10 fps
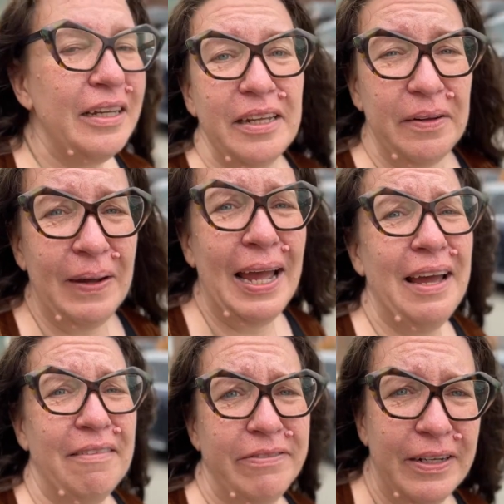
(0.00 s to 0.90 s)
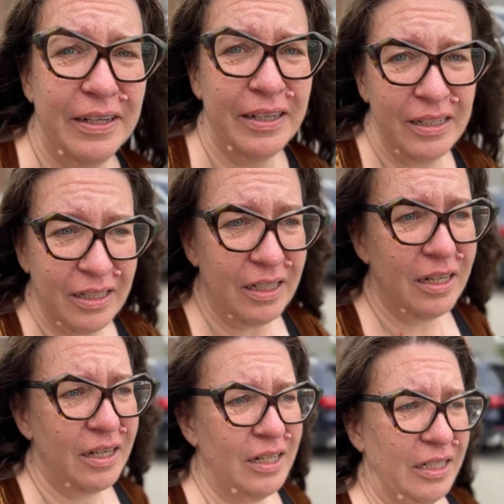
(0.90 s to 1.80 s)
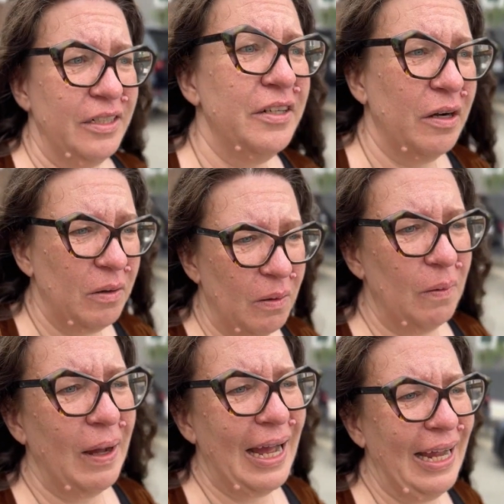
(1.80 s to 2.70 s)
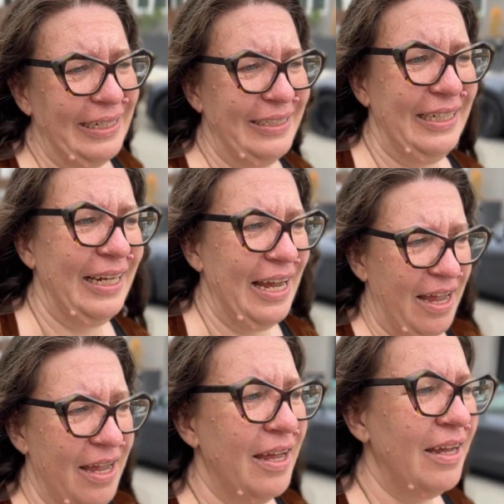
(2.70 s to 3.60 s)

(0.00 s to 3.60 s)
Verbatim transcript: you have no idea